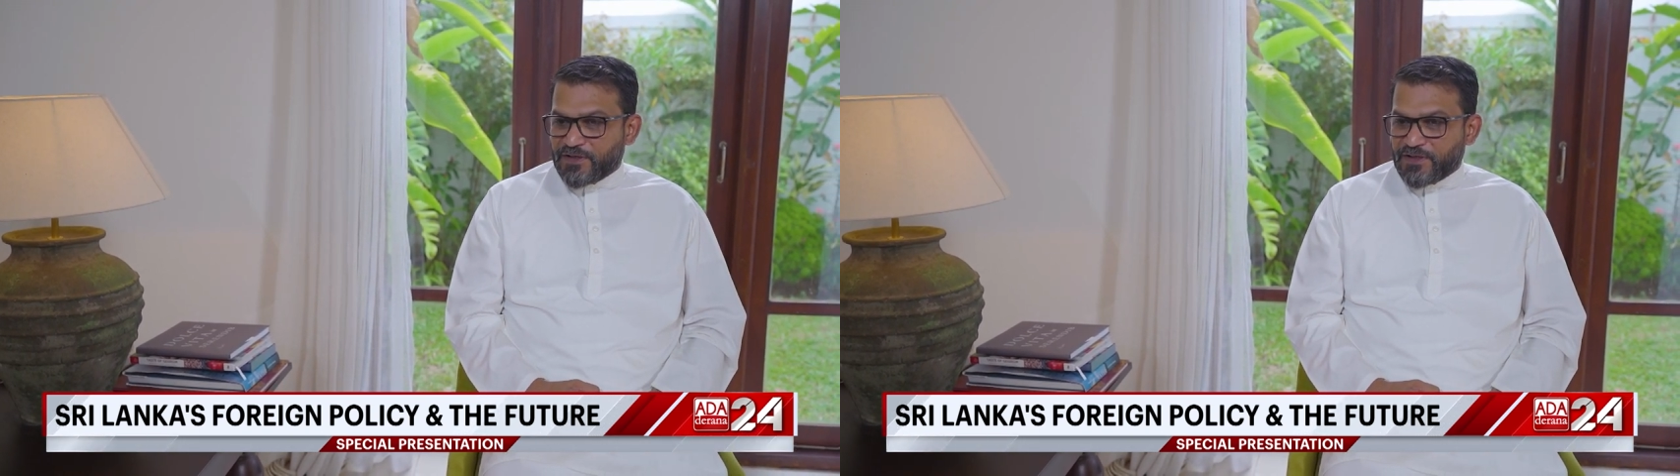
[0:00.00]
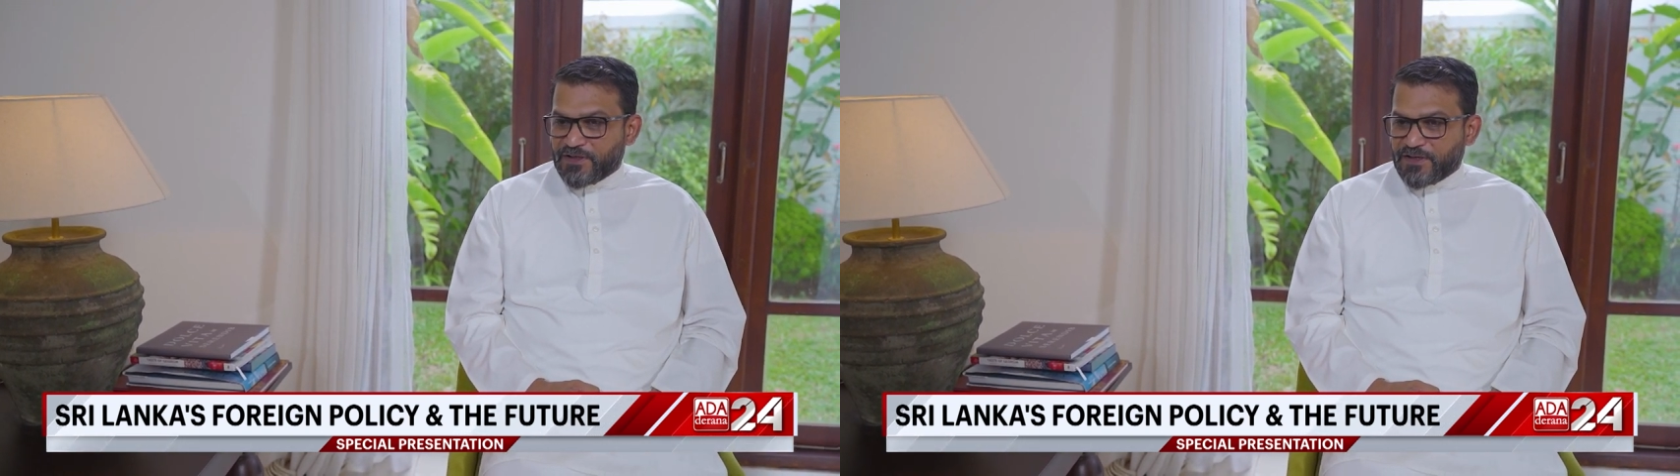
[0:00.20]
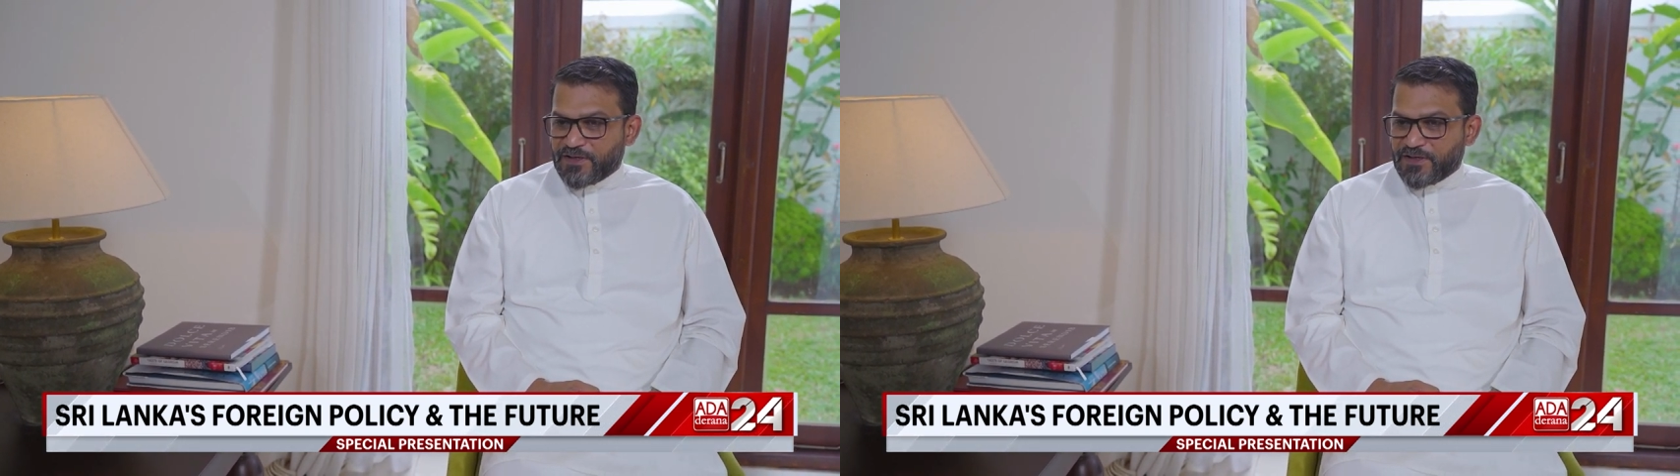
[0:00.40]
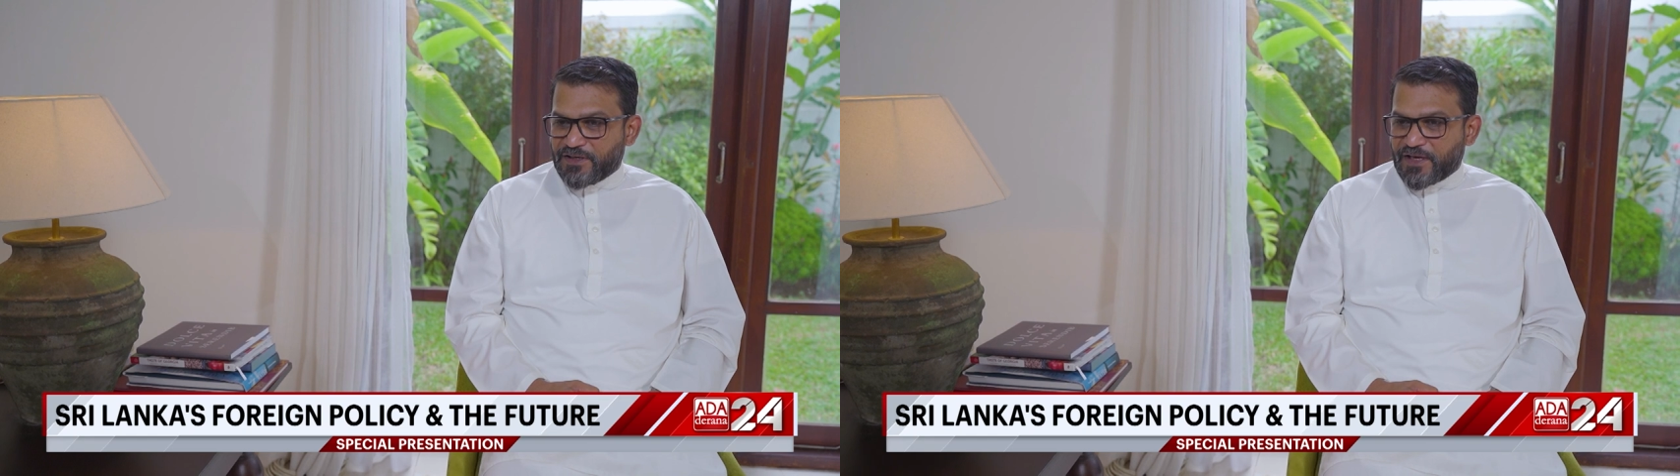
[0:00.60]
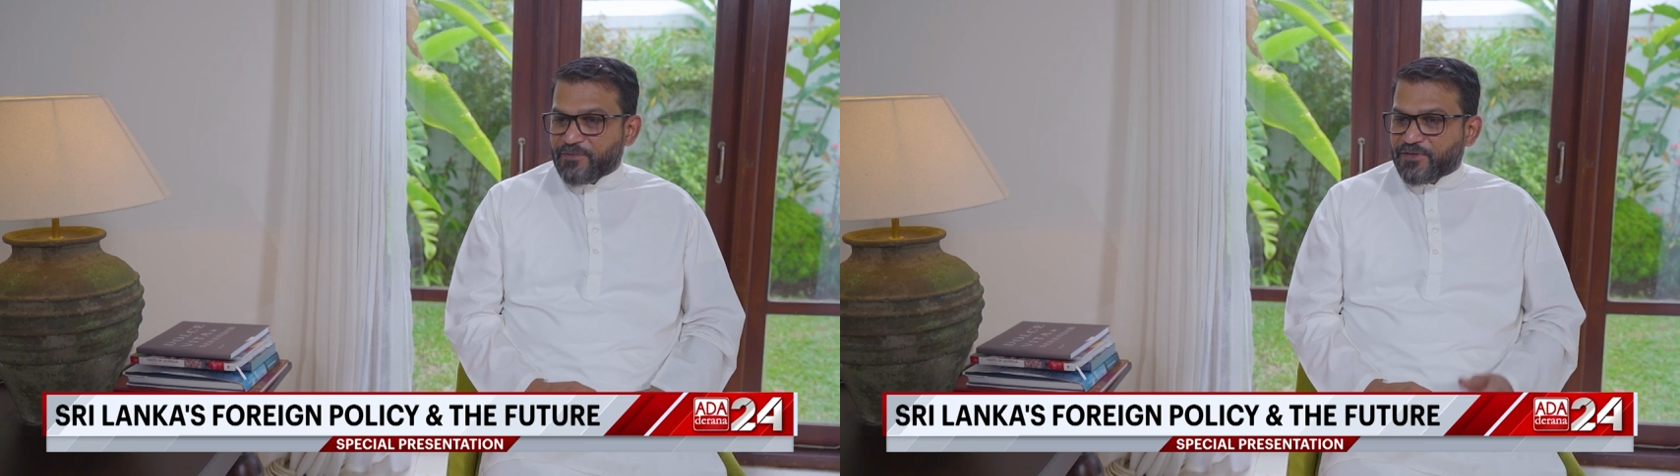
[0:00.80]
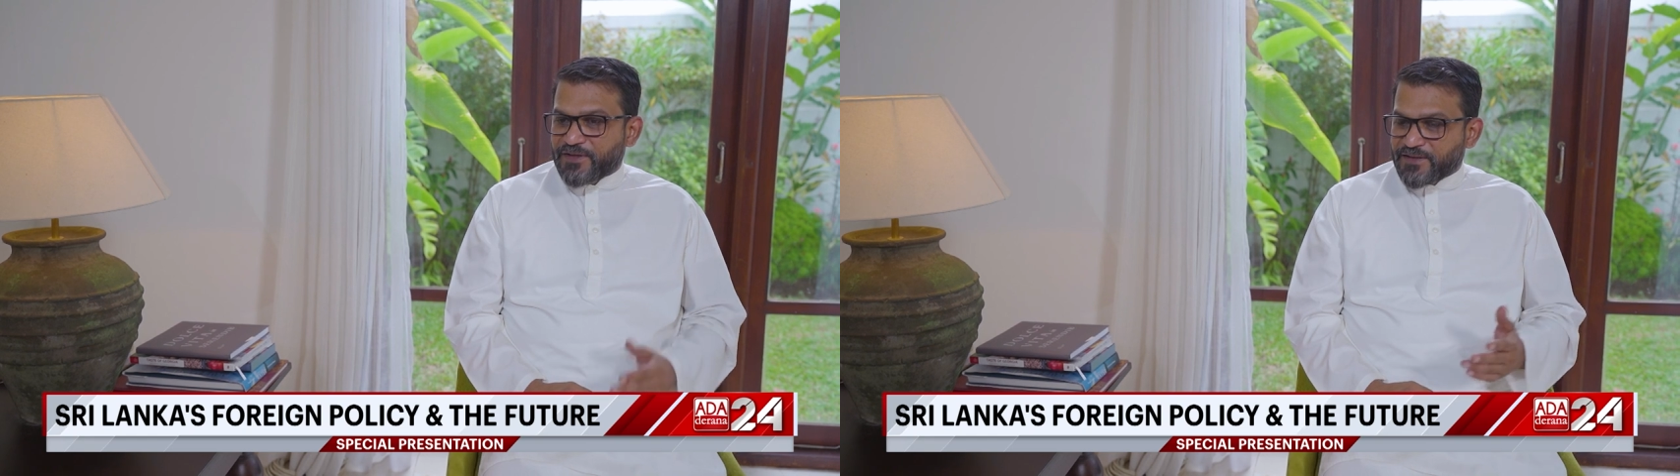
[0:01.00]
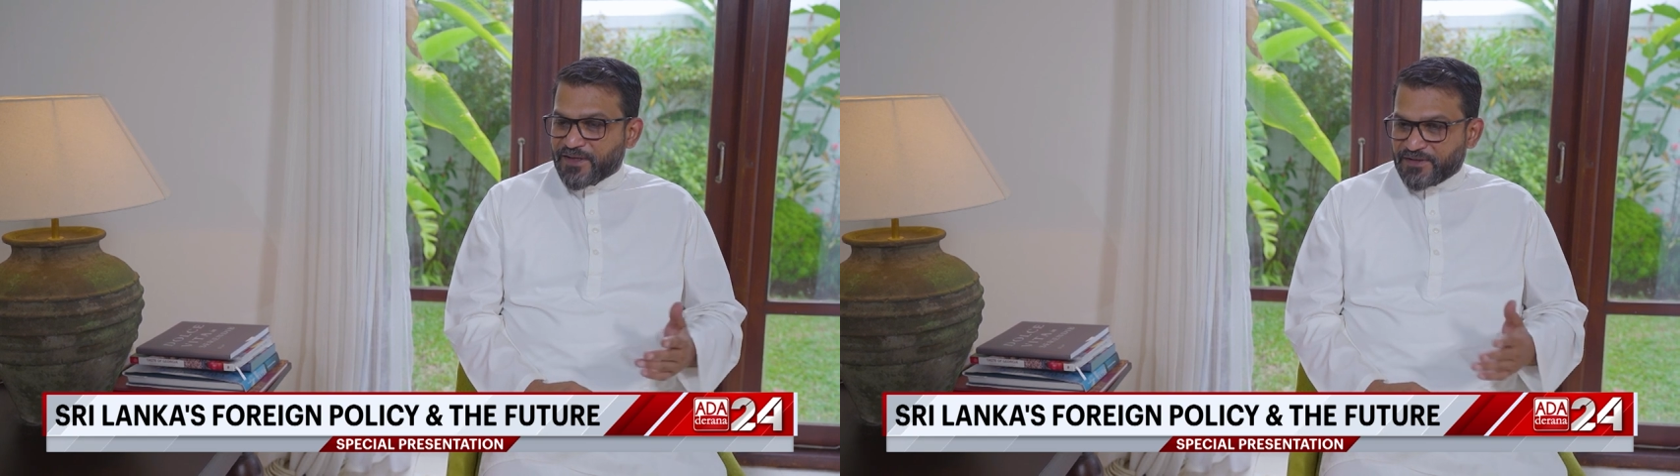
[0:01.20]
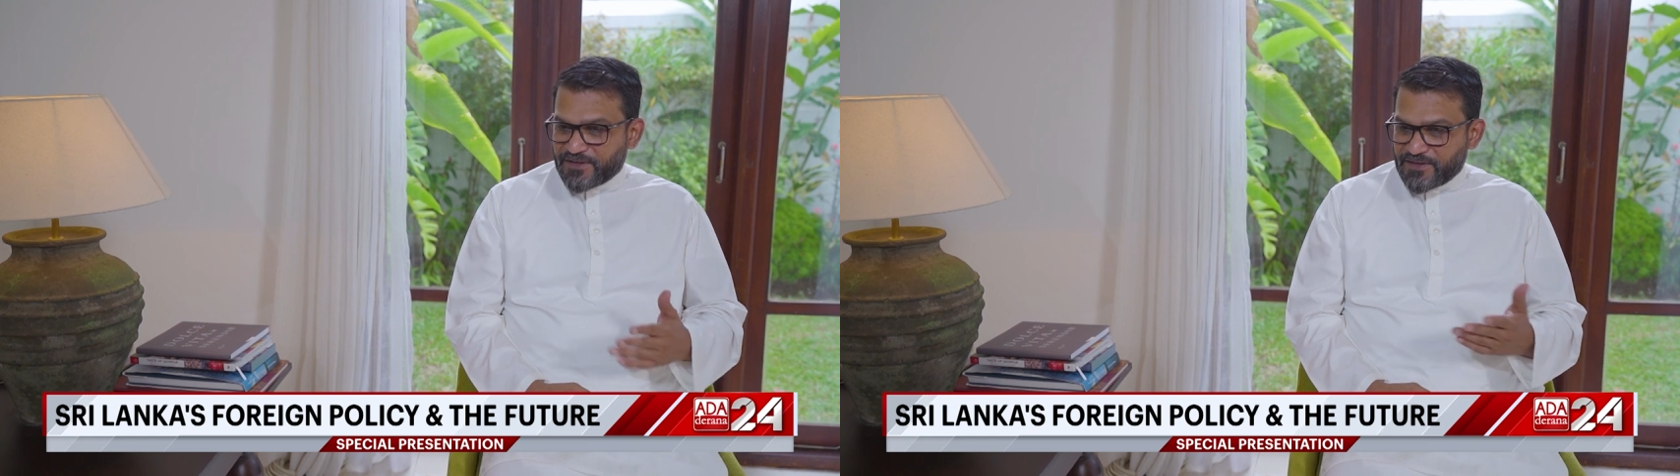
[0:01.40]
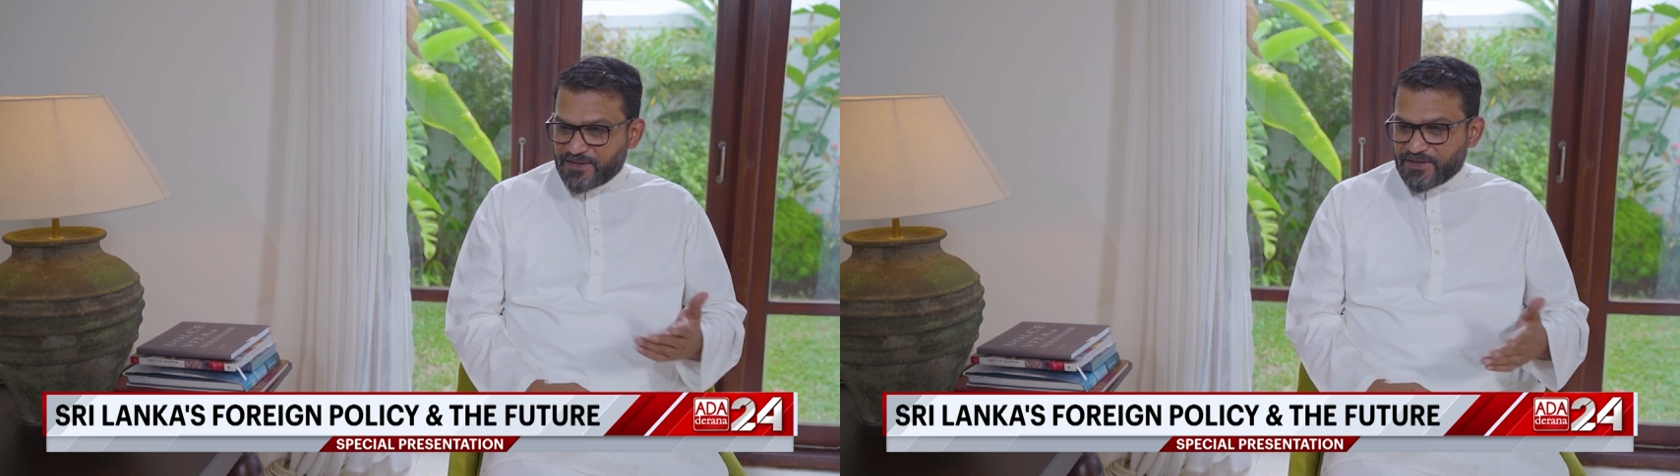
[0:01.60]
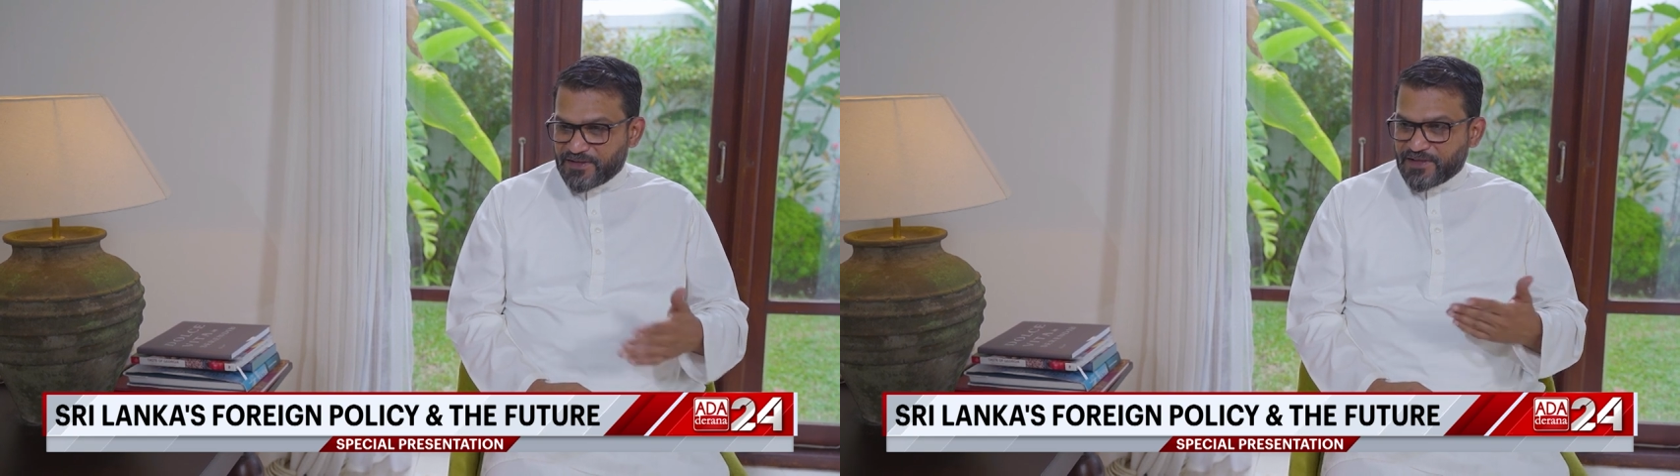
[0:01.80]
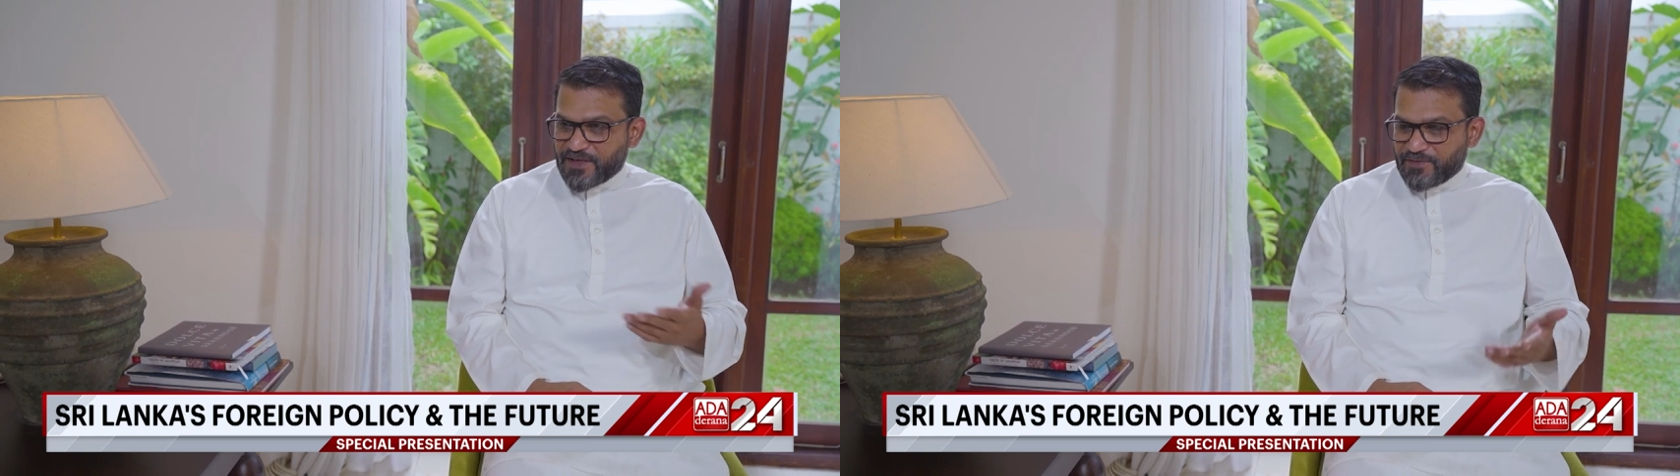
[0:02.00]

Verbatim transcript: uh, I would think that uh, the,